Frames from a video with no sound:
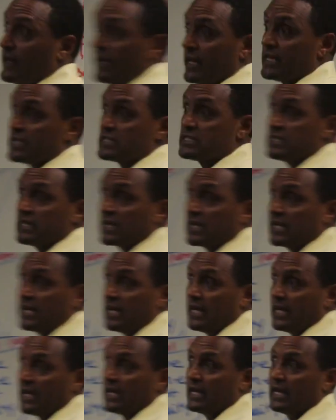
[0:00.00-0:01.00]
is the
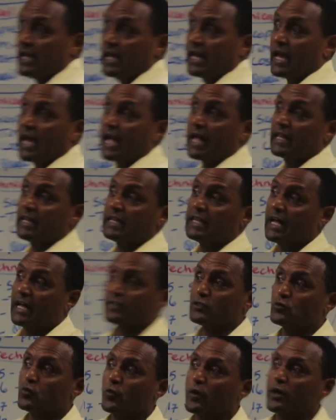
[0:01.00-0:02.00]
key, and
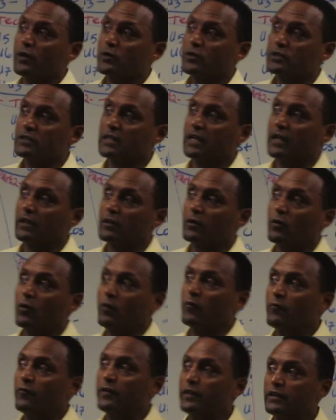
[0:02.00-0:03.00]
that's where you start the
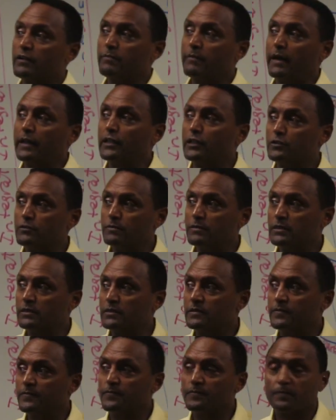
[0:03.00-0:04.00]
conflict management.
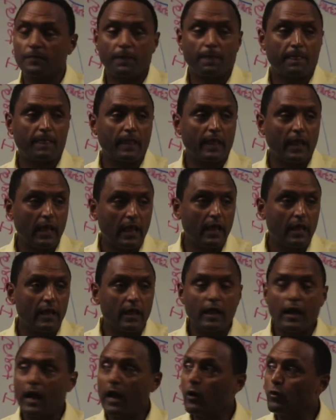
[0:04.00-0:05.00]

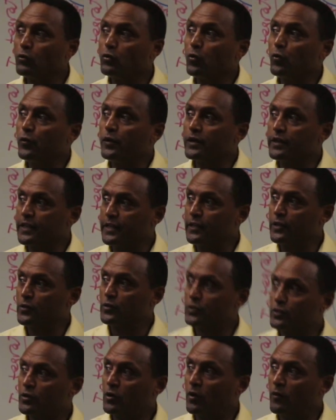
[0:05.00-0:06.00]
How do we
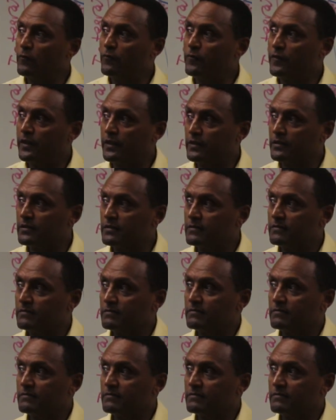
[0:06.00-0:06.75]
reduce conflict?